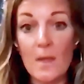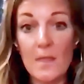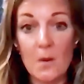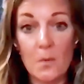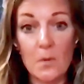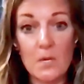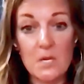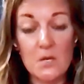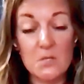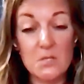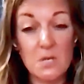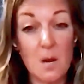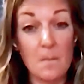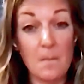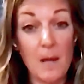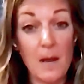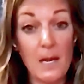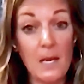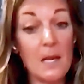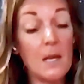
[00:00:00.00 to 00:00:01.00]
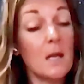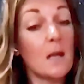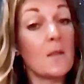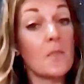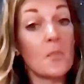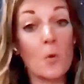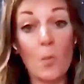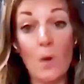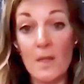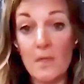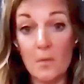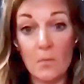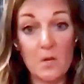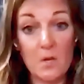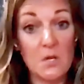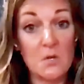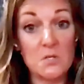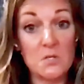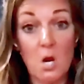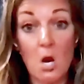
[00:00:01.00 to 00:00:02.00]
the way that we use our money, the
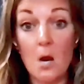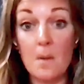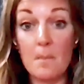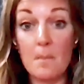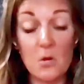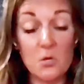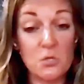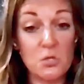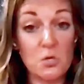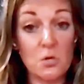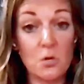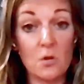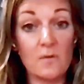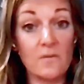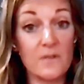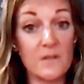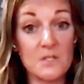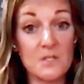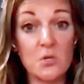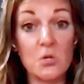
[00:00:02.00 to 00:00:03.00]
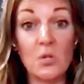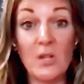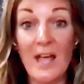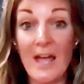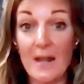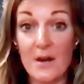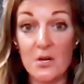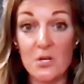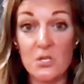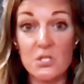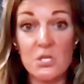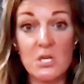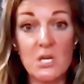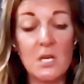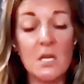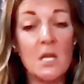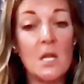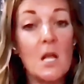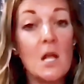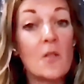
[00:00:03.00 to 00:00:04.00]
way that we use our emotional, physical
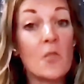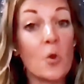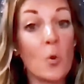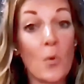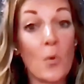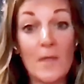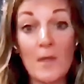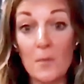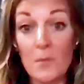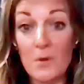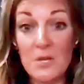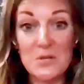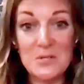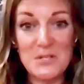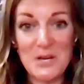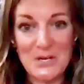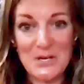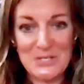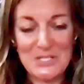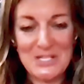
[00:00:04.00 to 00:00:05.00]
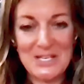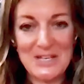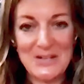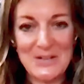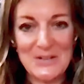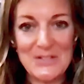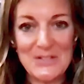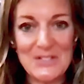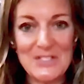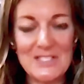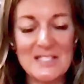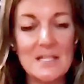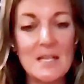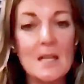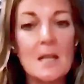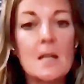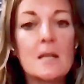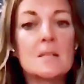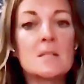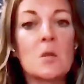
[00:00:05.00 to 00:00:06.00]
energy, the way that we use our
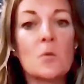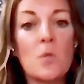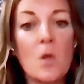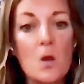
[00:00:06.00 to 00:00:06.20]
skills.